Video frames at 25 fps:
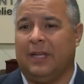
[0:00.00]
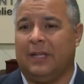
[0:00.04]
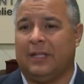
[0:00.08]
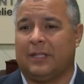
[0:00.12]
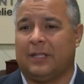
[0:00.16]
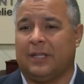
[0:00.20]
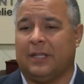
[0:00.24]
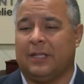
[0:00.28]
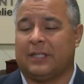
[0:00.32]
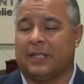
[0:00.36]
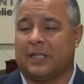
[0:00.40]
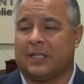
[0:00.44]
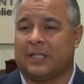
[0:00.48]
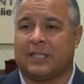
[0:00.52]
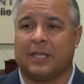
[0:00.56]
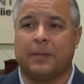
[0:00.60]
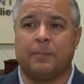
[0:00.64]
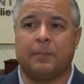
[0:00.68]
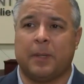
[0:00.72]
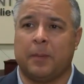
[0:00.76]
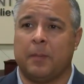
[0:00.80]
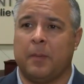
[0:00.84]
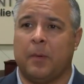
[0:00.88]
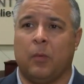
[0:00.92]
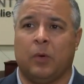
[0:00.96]
It's a
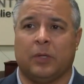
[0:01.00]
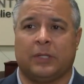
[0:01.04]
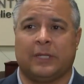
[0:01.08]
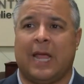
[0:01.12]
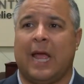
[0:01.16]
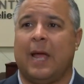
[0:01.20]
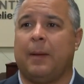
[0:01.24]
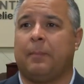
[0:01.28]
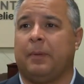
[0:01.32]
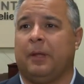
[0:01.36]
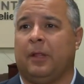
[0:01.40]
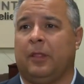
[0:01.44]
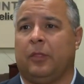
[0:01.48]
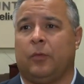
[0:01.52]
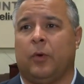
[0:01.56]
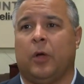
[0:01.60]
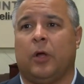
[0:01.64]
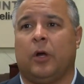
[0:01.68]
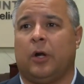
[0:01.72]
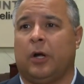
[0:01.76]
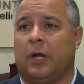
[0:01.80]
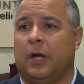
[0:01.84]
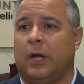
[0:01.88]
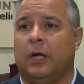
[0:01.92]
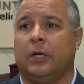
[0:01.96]
symptom of what's happening
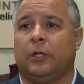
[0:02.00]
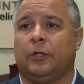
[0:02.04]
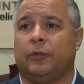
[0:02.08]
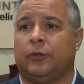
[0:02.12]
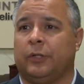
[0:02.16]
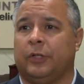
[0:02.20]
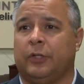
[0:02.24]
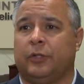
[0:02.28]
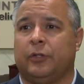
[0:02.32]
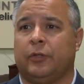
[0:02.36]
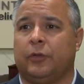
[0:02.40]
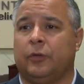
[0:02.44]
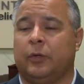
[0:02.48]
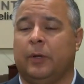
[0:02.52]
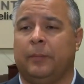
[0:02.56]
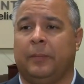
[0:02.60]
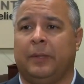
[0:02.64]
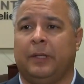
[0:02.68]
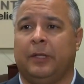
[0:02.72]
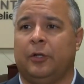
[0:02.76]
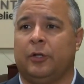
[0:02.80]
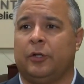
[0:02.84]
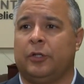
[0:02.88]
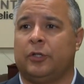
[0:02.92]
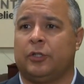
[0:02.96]
throughout our country too. I
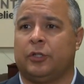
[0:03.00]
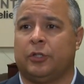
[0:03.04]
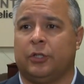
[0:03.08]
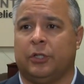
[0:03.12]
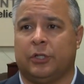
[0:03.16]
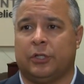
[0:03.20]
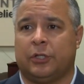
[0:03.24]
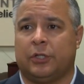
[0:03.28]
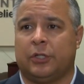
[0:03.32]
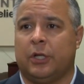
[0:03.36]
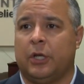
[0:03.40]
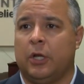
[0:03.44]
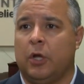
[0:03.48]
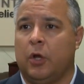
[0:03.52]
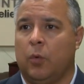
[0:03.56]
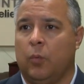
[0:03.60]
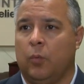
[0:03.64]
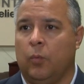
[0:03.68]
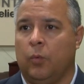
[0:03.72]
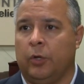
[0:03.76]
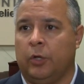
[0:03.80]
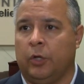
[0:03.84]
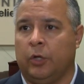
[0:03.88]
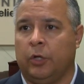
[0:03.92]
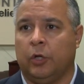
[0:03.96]
mean, there's just,
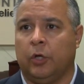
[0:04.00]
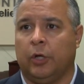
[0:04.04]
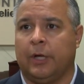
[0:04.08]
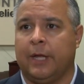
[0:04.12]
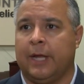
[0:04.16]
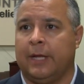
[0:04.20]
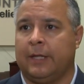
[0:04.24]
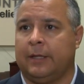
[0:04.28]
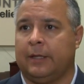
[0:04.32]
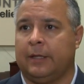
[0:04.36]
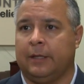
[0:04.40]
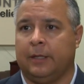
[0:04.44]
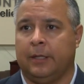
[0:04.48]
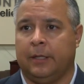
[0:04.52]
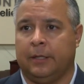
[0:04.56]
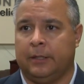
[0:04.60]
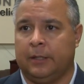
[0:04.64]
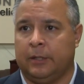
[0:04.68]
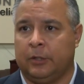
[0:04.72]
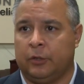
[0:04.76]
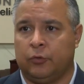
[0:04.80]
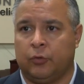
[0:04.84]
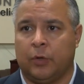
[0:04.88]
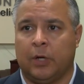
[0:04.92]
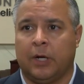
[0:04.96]
when you look at
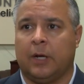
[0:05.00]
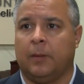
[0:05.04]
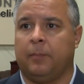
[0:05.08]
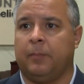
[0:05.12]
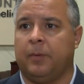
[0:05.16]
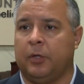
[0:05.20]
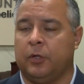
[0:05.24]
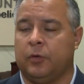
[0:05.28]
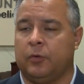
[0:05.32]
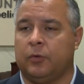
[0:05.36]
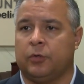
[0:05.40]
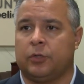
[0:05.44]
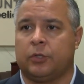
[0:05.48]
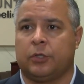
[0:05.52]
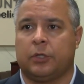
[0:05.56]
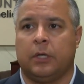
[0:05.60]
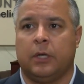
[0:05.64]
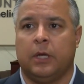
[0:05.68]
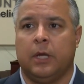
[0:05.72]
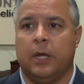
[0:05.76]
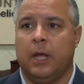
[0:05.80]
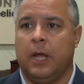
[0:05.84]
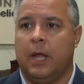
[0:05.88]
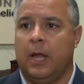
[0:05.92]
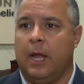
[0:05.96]
the drug abuse
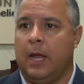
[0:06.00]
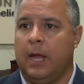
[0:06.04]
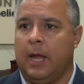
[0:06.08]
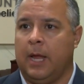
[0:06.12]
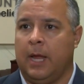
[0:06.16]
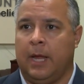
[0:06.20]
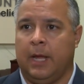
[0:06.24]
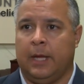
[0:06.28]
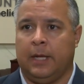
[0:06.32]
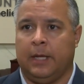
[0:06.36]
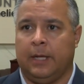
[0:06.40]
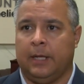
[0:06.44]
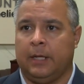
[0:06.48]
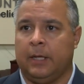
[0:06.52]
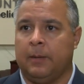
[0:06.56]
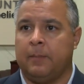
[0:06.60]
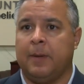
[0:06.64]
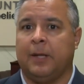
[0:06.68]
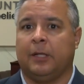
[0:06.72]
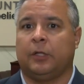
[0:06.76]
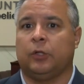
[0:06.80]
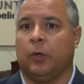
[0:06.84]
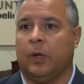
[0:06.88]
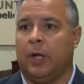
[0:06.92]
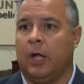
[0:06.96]
and the
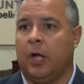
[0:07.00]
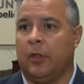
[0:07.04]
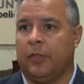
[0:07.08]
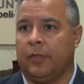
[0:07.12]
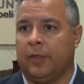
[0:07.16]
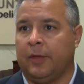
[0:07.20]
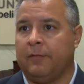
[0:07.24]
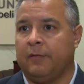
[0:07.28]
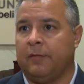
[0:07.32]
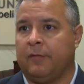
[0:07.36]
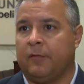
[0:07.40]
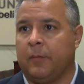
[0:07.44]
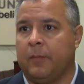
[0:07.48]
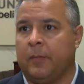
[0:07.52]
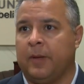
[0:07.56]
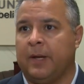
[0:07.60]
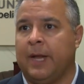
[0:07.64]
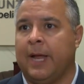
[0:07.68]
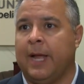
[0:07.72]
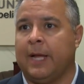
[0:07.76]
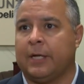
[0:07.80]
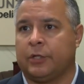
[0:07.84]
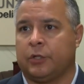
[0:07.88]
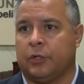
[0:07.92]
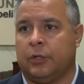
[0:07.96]
mental health, even from a
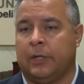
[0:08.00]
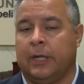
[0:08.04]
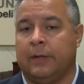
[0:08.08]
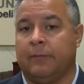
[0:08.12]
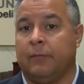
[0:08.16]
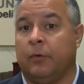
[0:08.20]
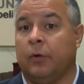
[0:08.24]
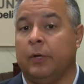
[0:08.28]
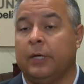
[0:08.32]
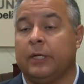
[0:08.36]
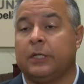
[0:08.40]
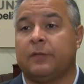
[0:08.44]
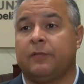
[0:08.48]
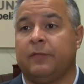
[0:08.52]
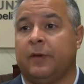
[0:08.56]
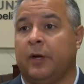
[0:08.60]
national level, it's